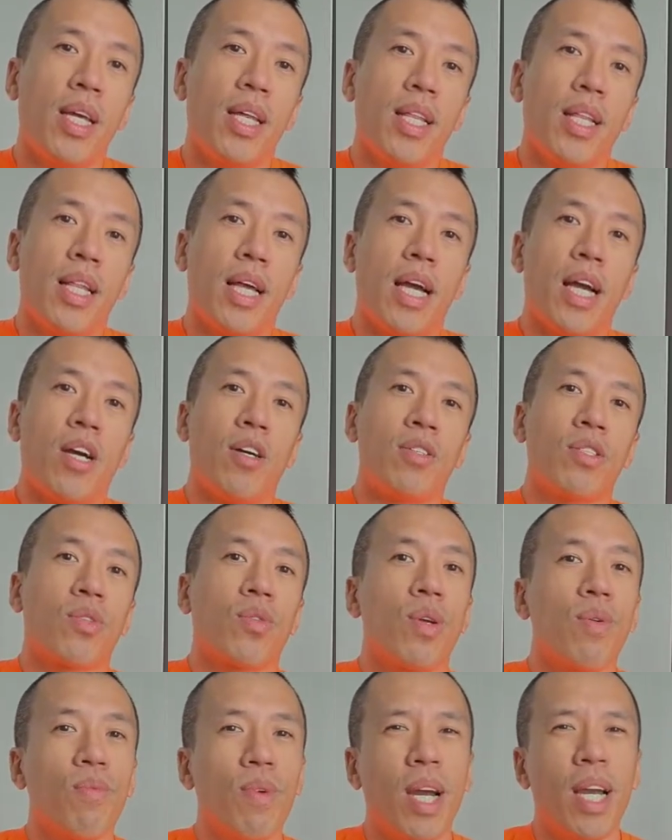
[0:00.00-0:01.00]
Now,
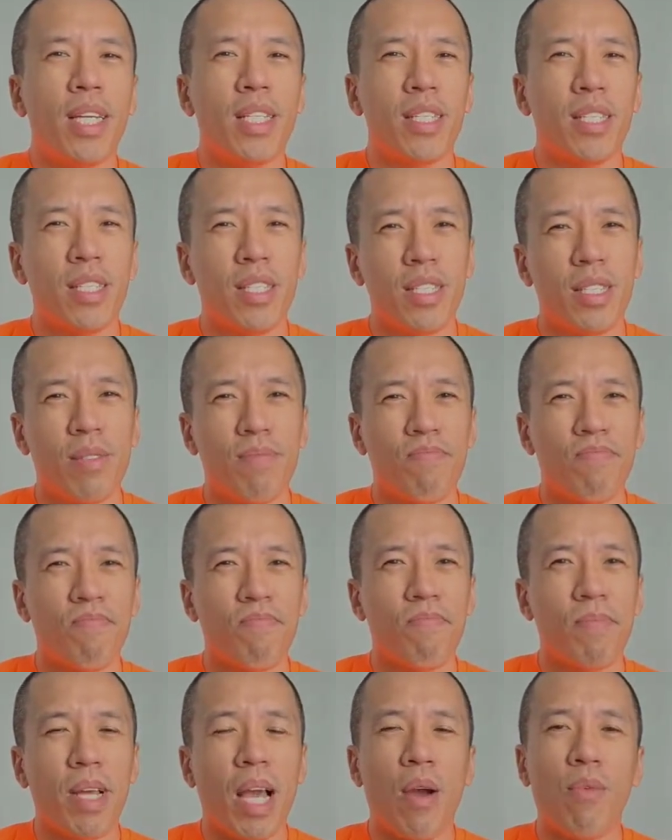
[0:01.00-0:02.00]
screen-wise,
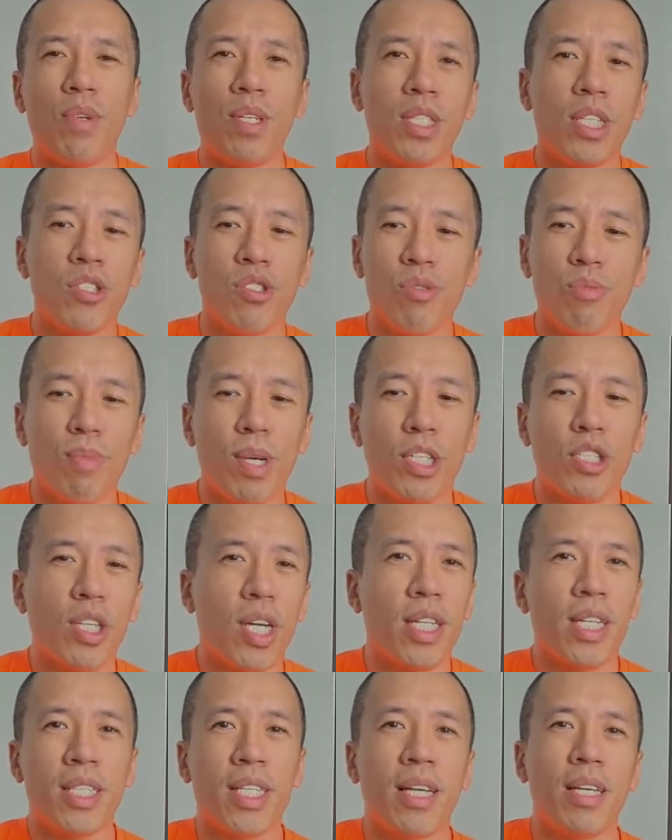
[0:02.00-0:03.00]
I wouldn't say too much
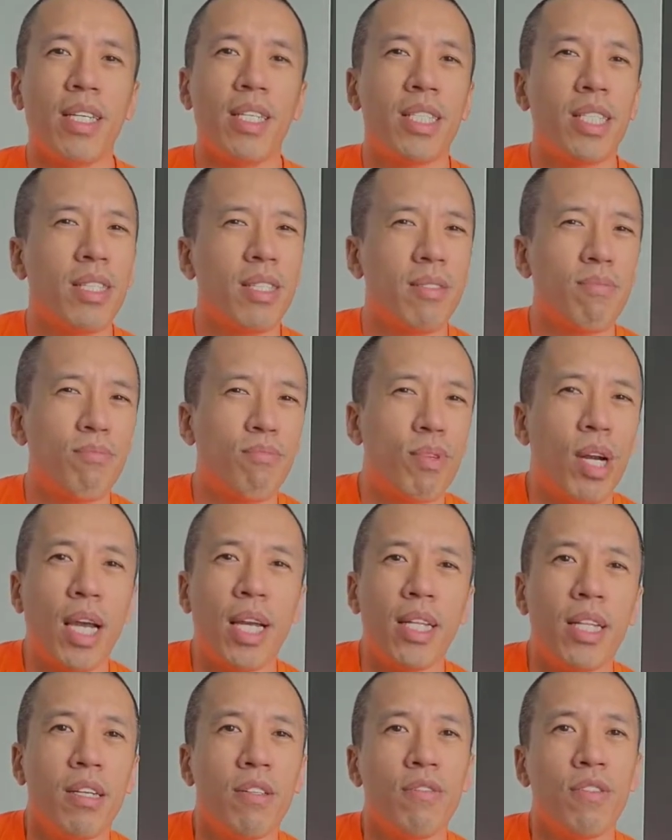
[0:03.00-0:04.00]
other than is it
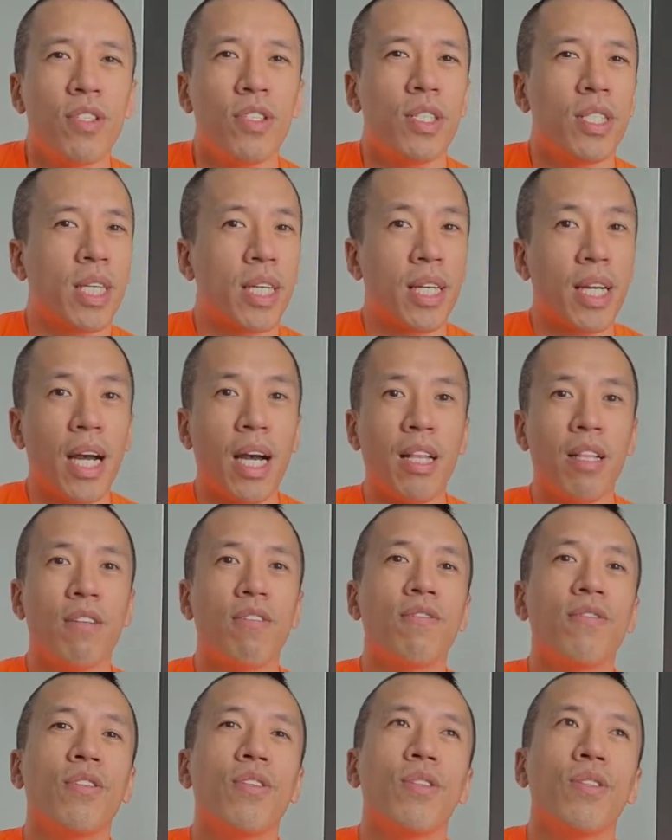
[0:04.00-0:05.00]
bright enough for you? Is it
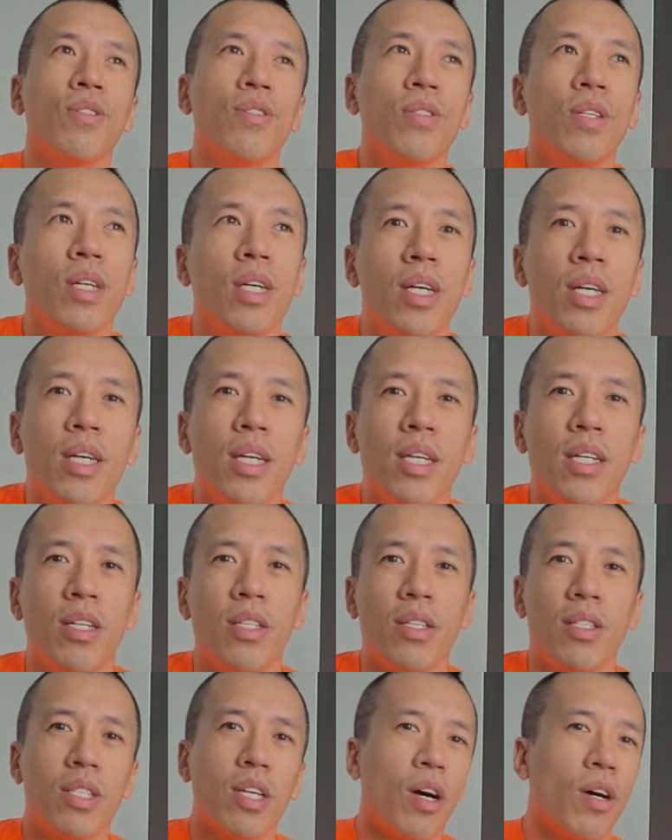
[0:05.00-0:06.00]
colorful?
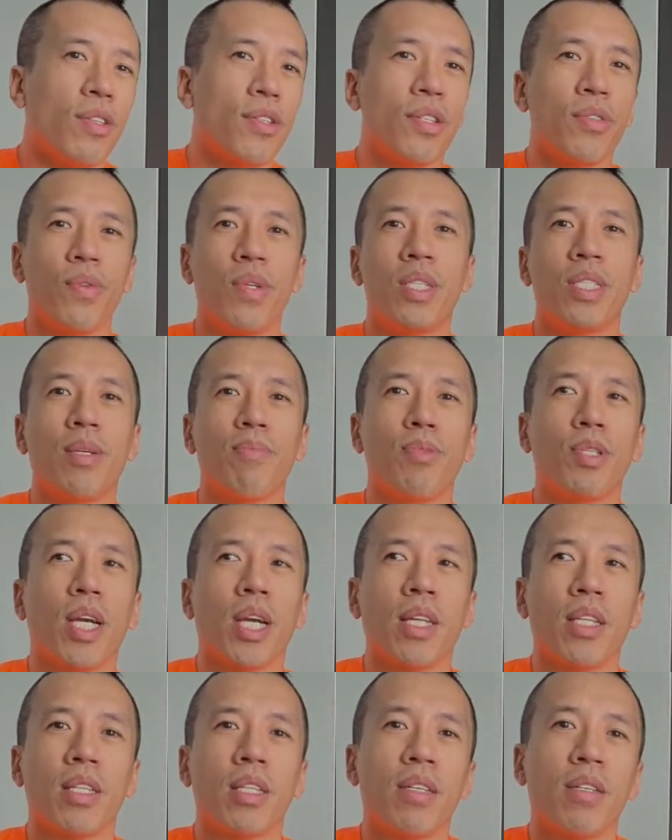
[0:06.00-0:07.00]
Those are also very
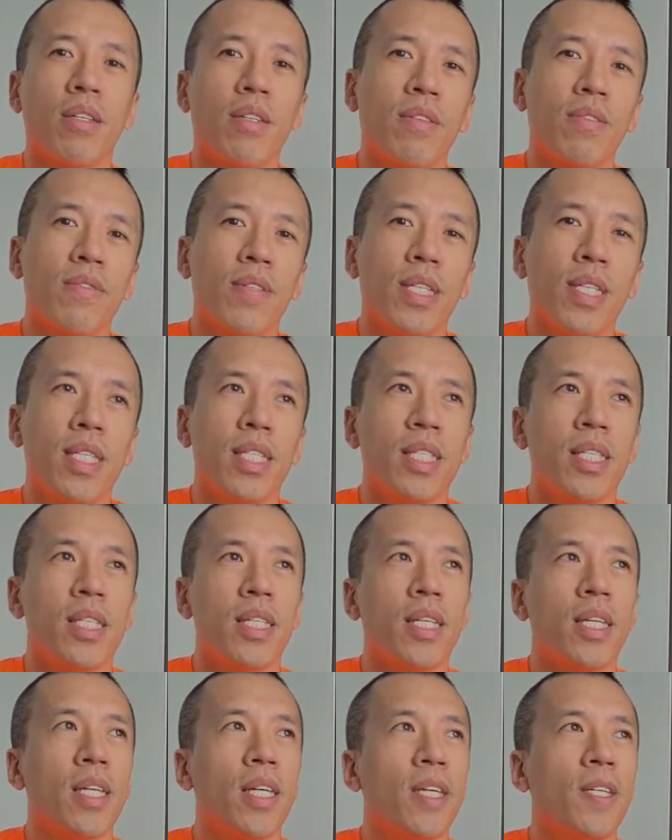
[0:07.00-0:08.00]
subjective. Is
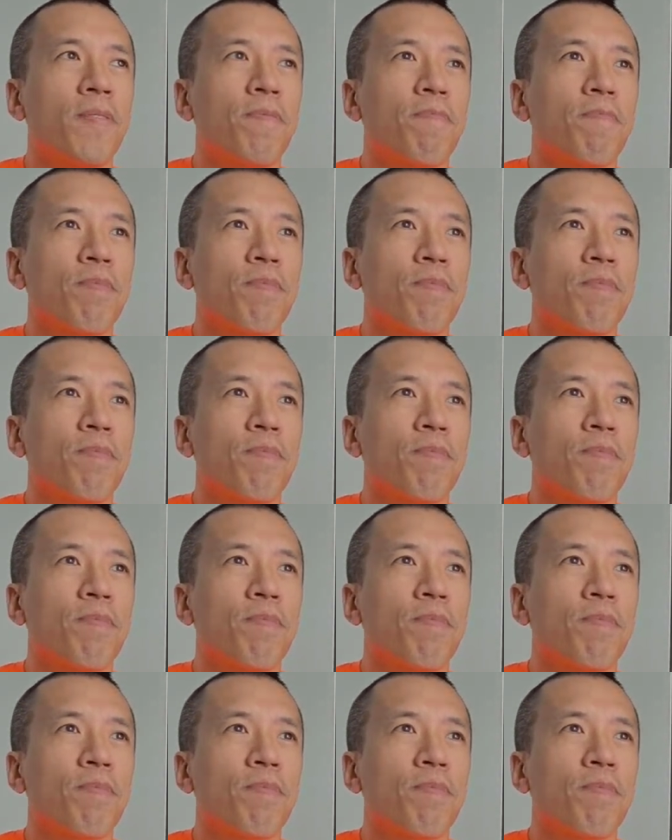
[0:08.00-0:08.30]
it